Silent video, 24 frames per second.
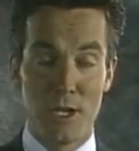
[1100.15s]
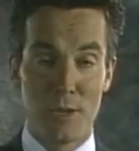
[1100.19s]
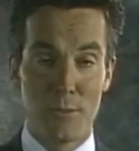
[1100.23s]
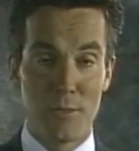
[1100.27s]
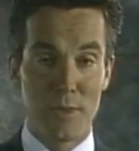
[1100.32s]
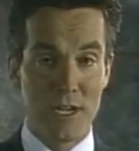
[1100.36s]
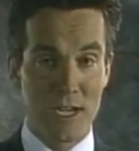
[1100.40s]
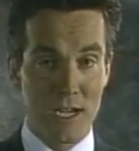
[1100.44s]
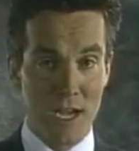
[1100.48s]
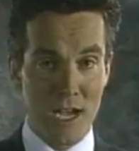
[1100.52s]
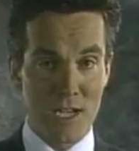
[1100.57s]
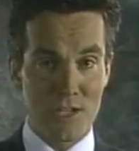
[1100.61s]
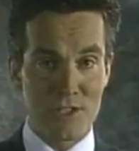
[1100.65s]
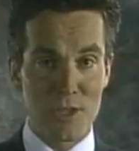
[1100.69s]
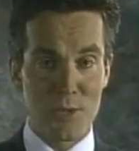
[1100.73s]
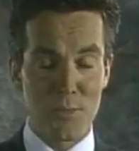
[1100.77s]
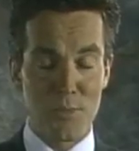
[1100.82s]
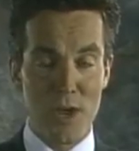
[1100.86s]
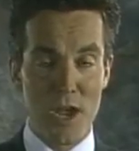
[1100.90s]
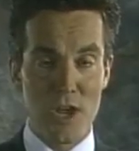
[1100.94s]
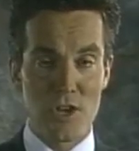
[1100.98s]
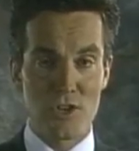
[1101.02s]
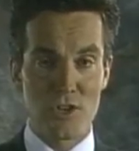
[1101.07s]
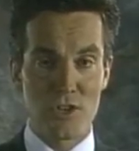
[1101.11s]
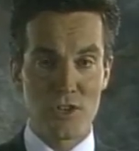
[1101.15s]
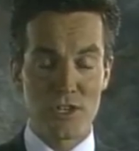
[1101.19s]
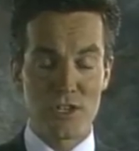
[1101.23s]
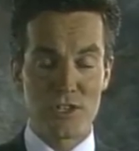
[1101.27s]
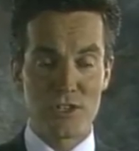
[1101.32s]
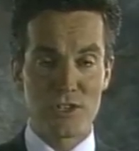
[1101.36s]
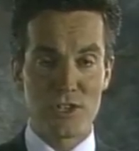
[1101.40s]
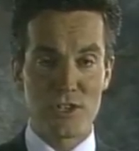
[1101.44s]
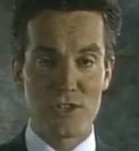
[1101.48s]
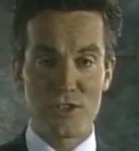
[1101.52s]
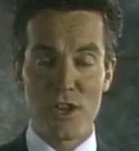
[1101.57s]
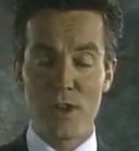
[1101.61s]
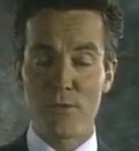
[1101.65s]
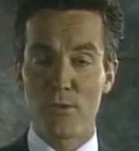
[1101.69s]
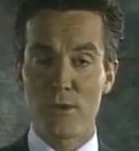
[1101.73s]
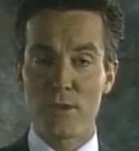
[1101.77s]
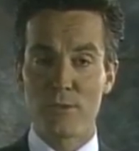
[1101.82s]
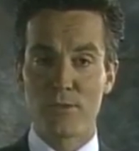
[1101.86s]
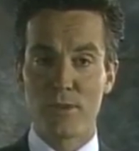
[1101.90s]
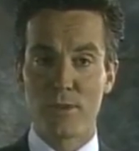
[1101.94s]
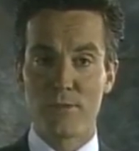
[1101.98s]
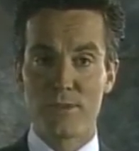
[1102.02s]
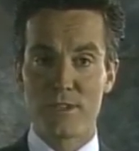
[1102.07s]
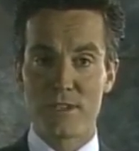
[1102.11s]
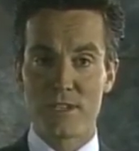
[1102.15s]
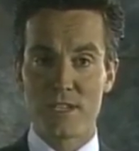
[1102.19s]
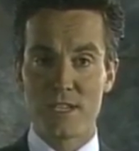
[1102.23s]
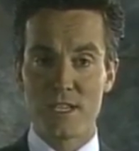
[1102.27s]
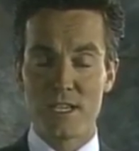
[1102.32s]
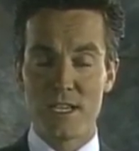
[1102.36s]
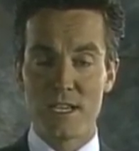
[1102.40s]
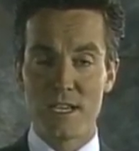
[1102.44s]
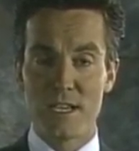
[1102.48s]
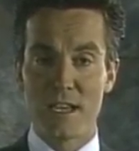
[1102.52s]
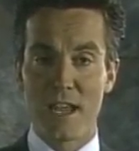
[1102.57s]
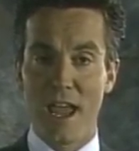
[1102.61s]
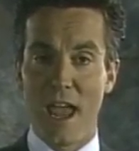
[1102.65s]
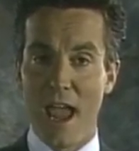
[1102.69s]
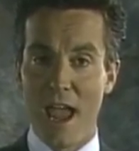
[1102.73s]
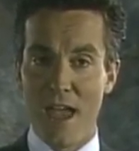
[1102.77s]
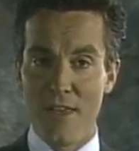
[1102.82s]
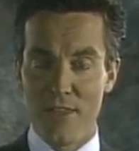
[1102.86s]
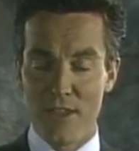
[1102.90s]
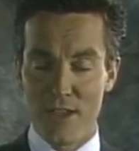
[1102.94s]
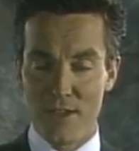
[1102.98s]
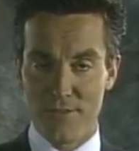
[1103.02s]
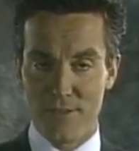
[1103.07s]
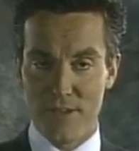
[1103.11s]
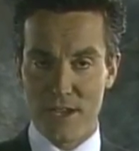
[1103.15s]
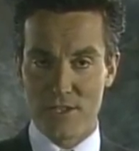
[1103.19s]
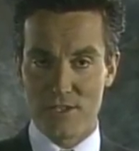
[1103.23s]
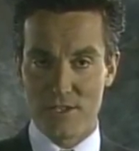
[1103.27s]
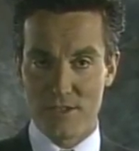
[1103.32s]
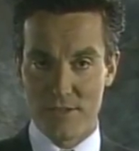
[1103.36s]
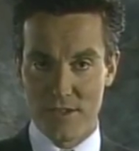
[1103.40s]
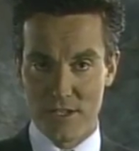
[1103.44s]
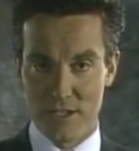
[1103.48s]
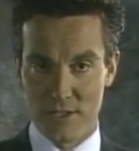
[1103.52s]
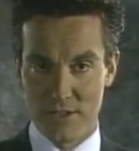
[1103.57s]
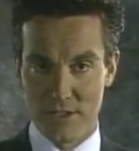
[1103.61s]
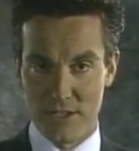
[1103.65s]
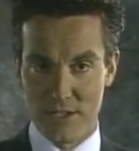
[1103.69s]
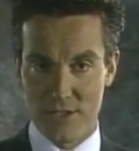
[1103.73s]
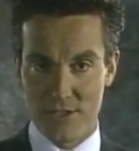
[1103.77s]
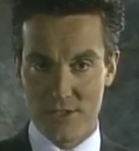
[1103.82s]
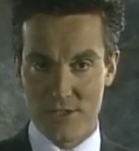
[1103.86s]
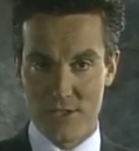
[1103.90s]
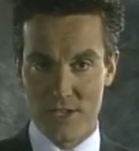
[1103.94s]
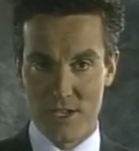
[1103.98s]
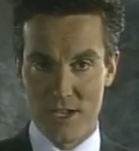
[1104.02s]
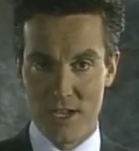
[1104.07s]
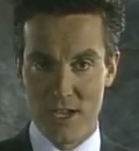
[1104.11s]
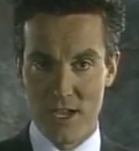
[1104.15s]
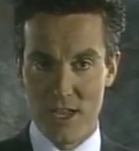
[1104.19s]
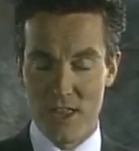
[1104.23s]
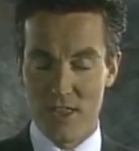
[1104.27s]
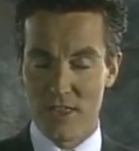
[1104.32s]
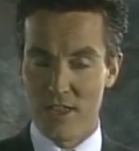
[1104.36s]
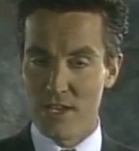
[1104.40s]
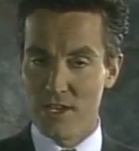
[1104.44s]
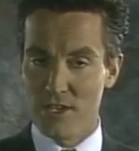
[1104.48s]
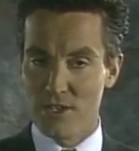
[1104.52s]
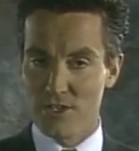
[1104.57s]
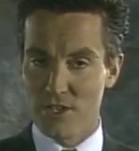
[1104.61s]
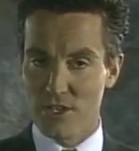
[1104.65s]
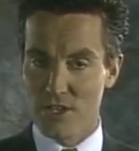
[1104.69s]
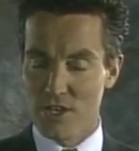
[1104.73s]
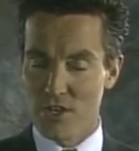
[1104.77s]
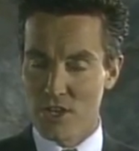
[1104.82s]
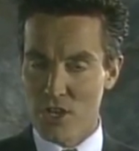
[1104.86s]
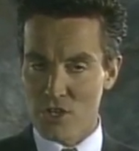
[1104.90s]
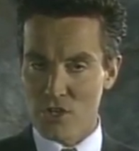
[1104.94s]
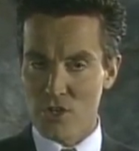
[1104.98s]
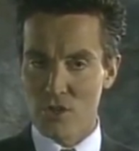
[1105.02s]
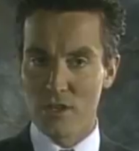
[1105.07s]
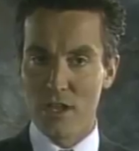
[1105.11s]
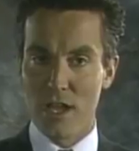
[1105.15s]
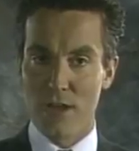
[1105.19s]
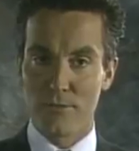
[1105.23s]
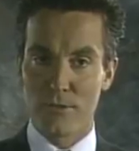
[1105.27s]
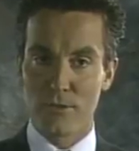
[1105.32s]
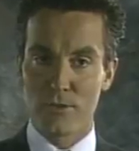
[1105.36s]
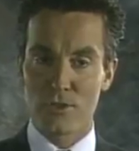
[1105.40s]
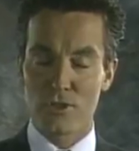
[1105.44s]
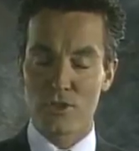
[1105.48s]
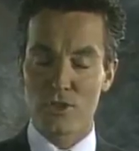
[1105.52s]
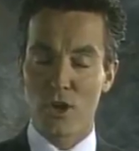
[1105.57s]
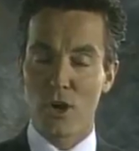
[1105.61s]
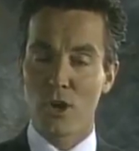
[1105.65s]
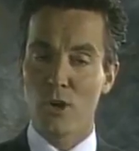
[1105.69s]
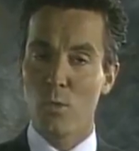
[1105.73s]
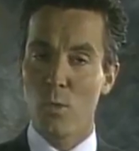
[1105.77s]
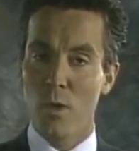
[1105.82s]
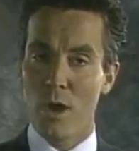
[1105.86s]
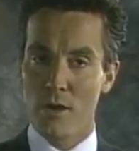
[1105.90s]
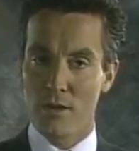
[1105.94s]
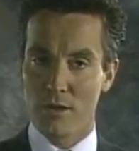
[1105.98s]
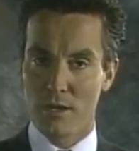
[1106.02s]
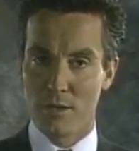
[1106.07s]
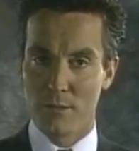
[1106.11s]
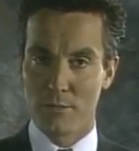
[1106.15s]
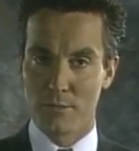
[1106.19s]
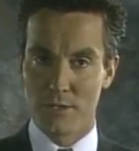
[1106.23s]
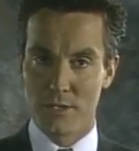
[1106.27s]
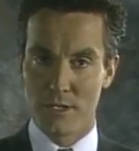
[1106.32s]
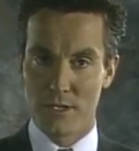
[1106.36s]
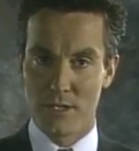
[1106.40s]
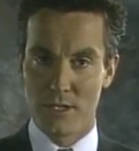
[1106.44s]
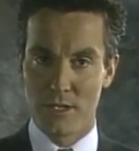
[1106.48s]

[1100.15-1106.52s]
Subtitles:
Because the patient is suffering from fatigue and the effects of illness, these initial efforts are welcomed.